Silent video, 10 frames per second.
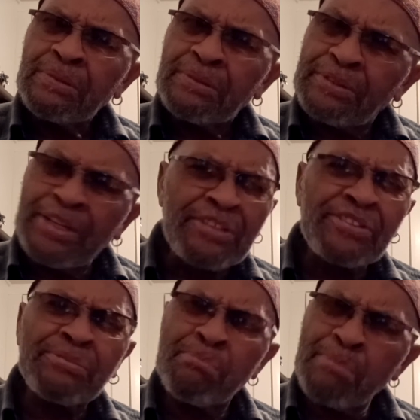
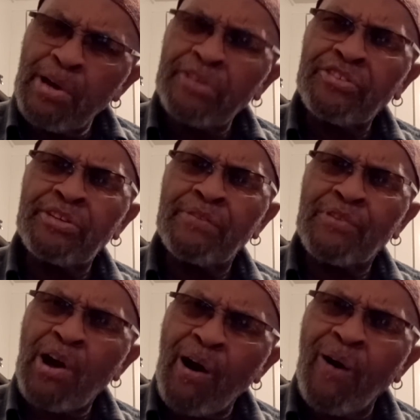this must have
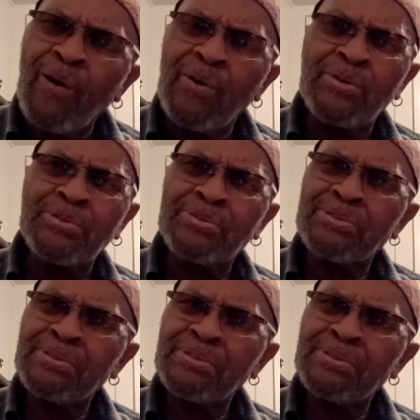caused